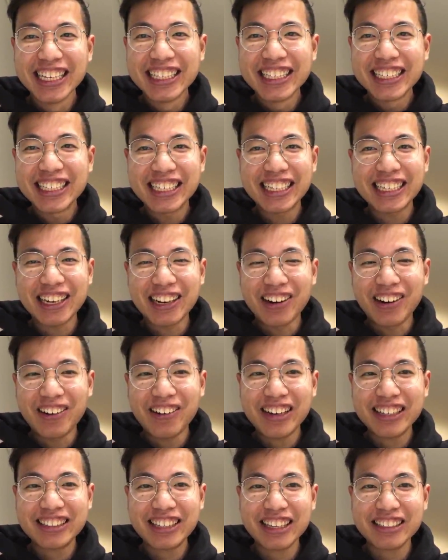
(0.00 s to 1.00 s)
It
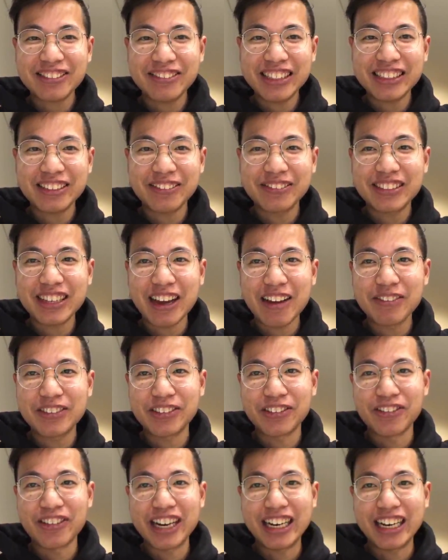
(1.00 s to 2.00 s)
always takes me some time
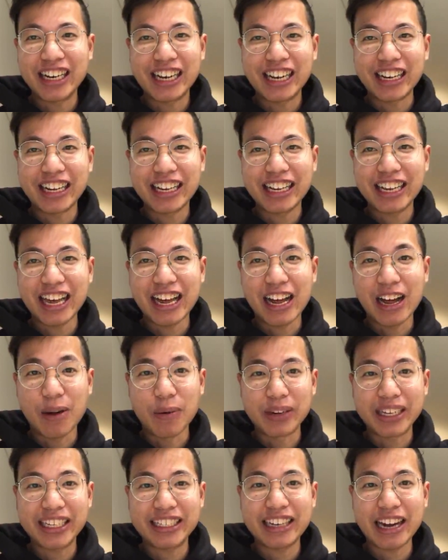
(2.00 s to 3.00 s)
to read like
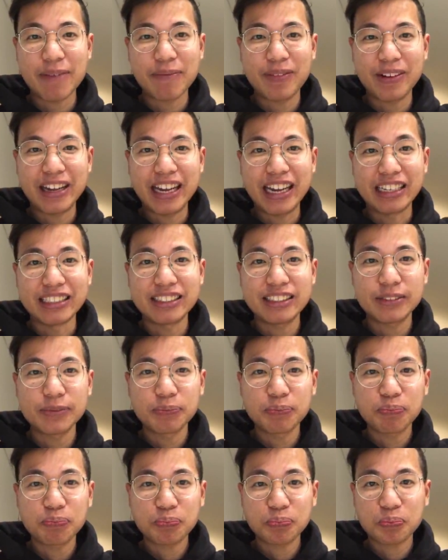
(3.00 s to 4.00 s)
Japanese.
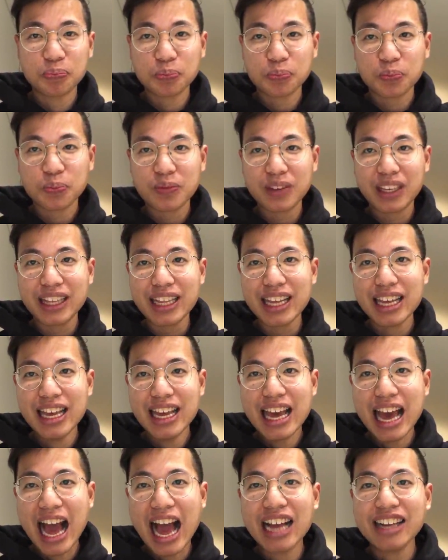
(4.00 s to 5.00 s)

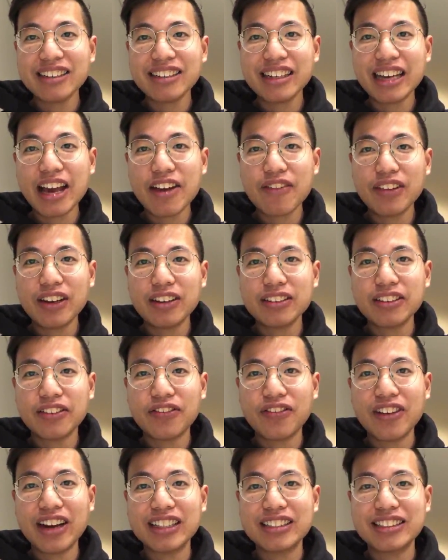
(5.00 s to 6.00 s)
I actually have a lot of
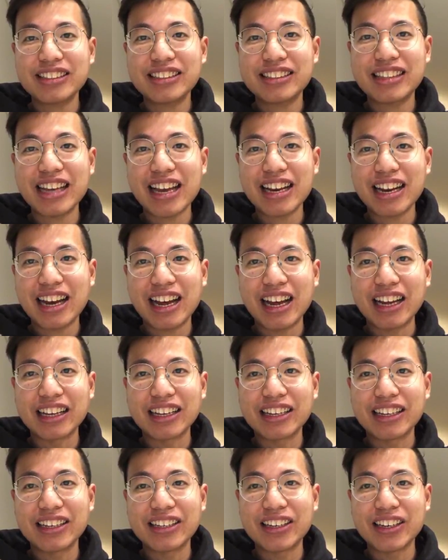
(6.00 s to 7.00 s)
friends that are
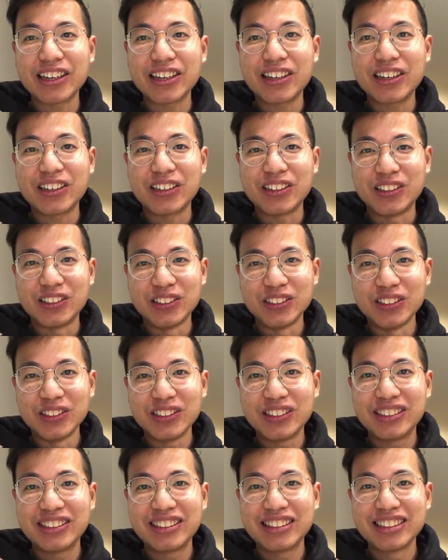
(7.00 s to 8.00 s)

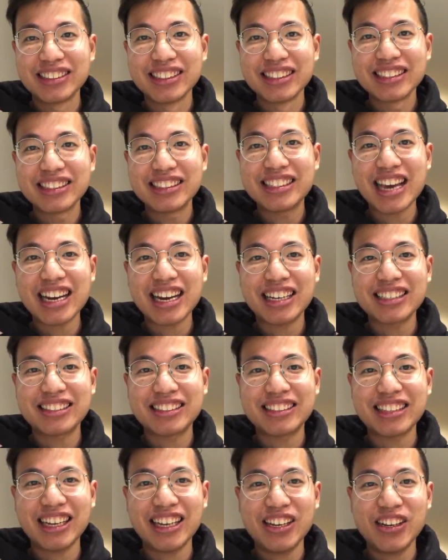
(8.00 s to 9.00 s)
girls that are
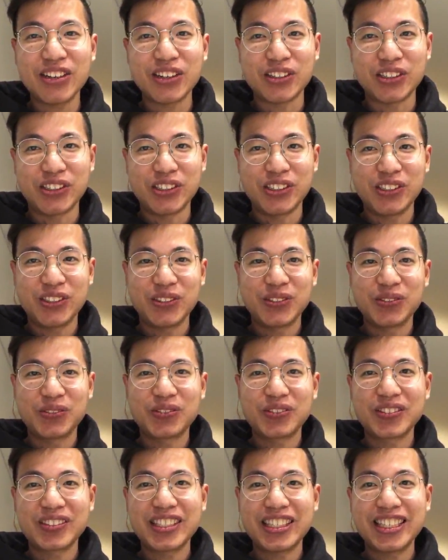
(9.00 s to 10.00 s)
single.
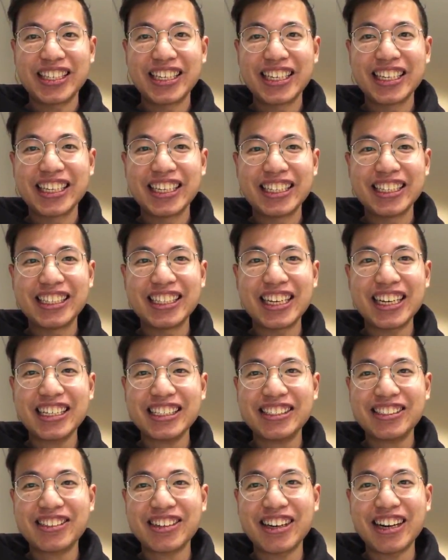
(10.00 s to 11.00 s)

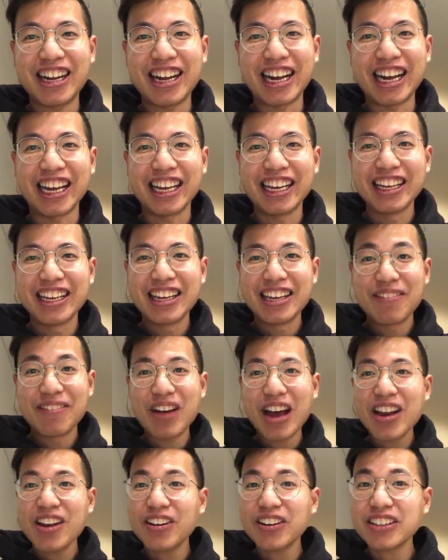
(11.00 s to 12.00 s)
Nice try.
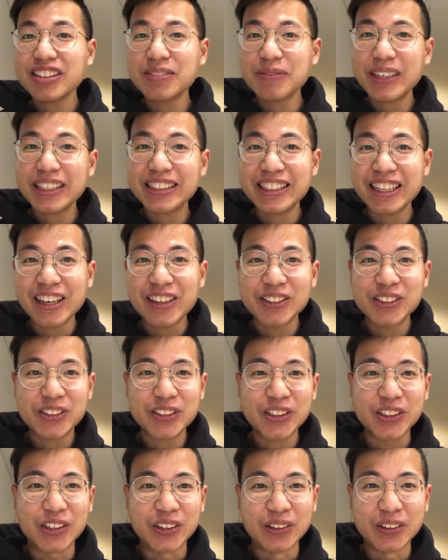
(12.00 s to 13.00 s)
But I know you speak
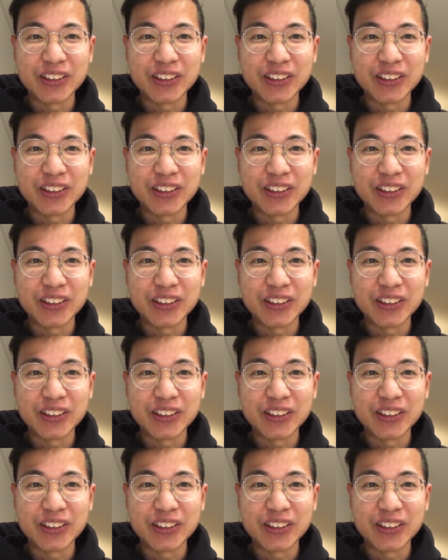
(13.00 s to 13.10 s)
Diaozhou.